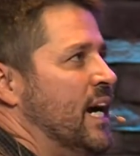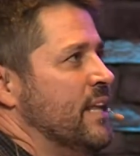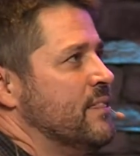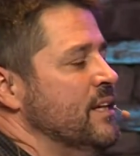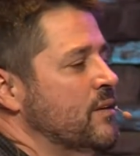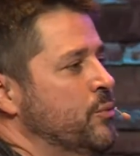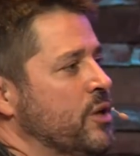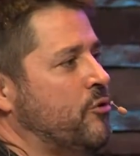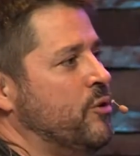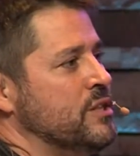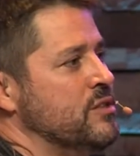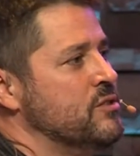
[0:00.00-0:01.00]
I think we
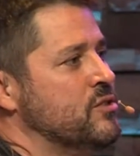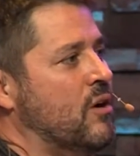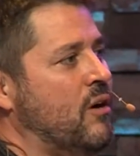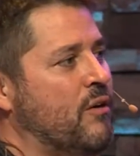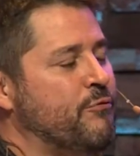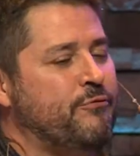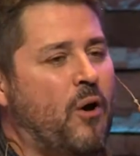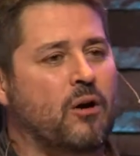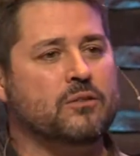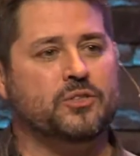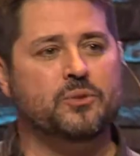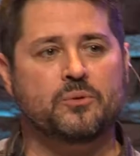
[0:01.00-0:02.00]
Christians are, are
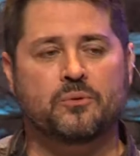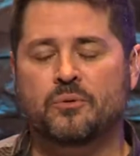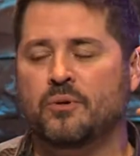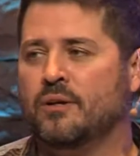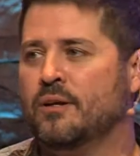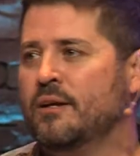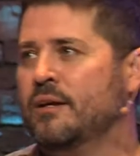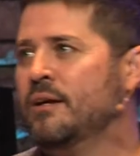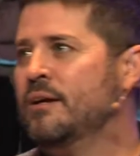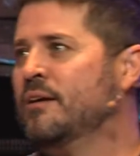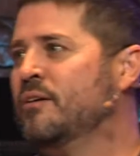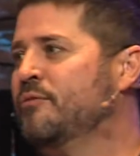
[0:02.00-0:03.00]
far too,
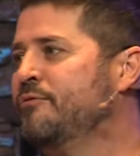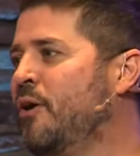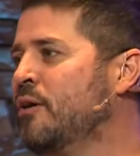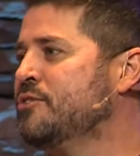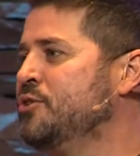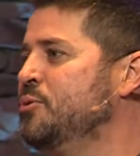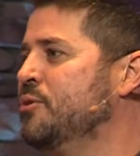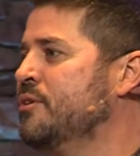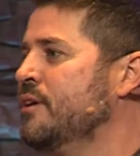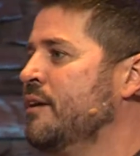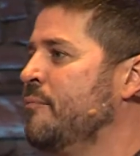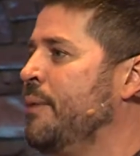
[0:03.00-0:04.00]
far too
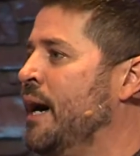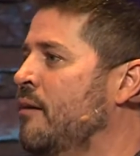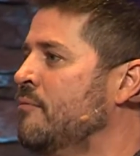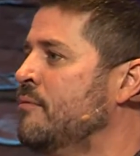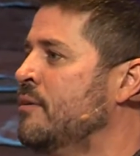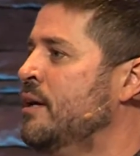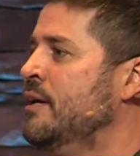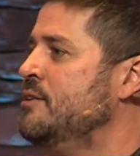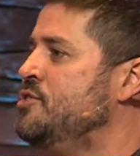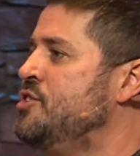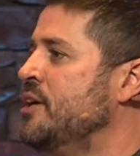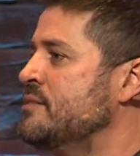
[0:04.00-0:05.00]
good about
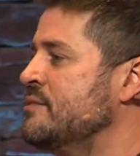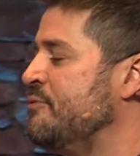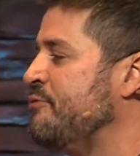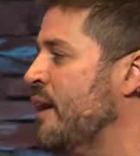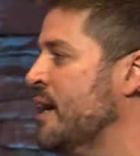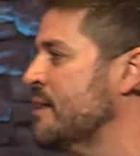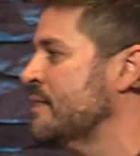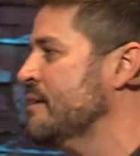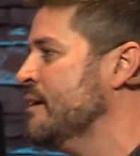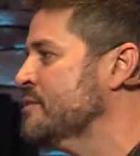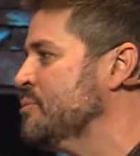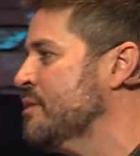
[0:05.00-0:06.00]
justifying
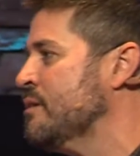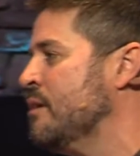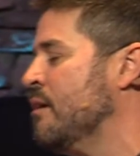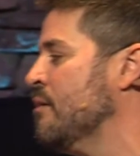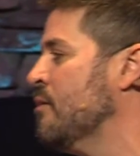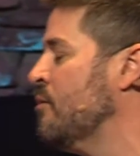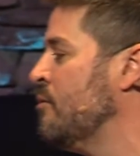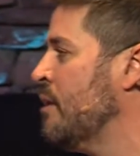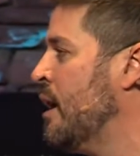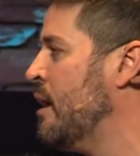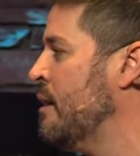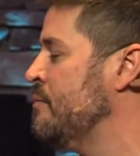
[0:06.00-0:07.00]
things within our own
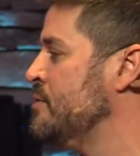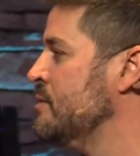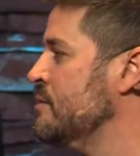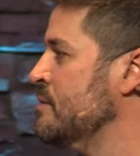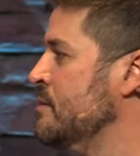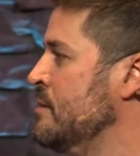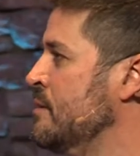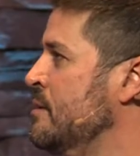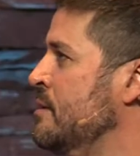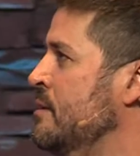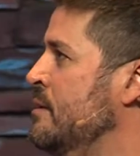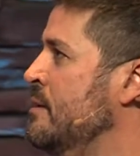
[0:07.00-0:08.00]
lives
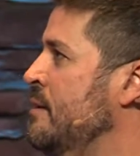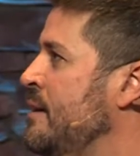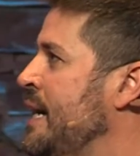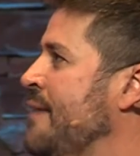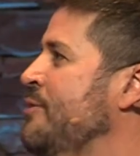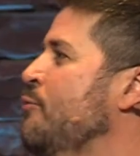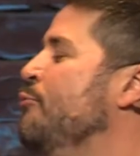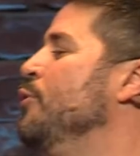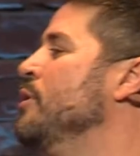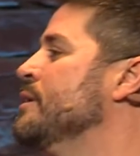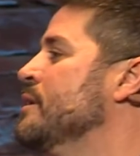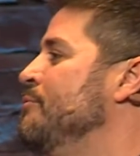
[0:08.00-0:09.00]
having
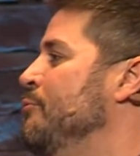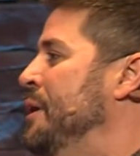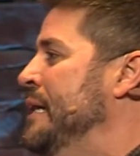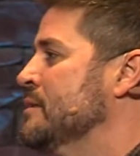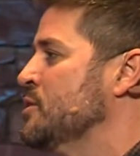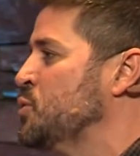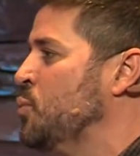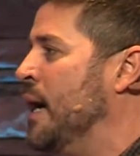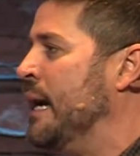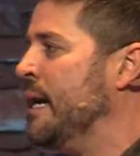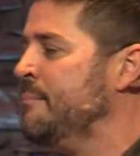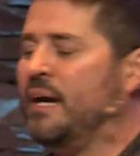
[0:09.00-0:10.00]
really good reasons
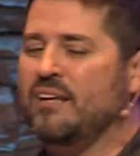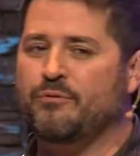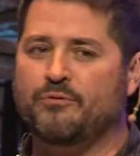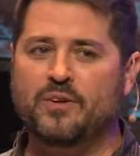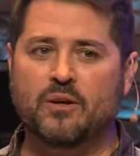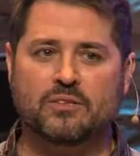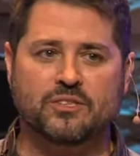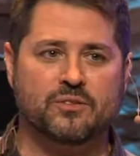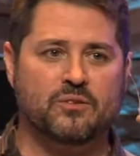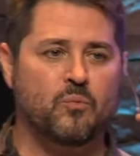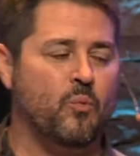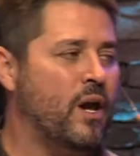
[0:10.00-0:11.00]
why I might feel a
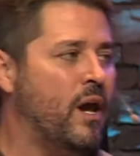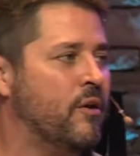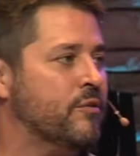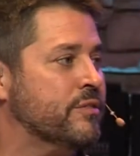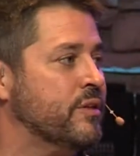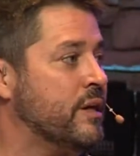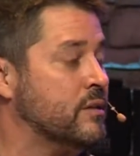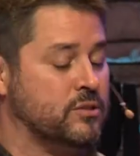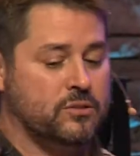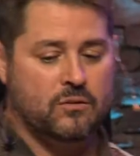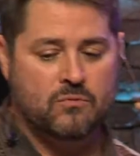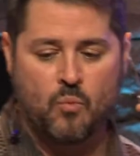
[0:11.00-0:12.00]
certain way or think a
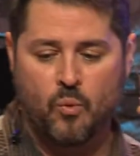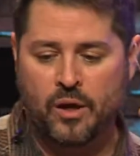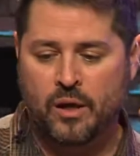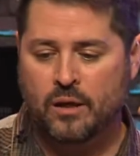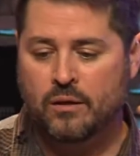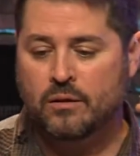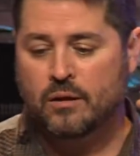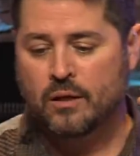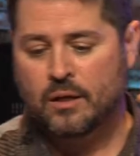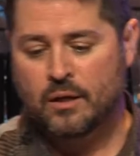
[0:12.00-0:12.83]
certain way.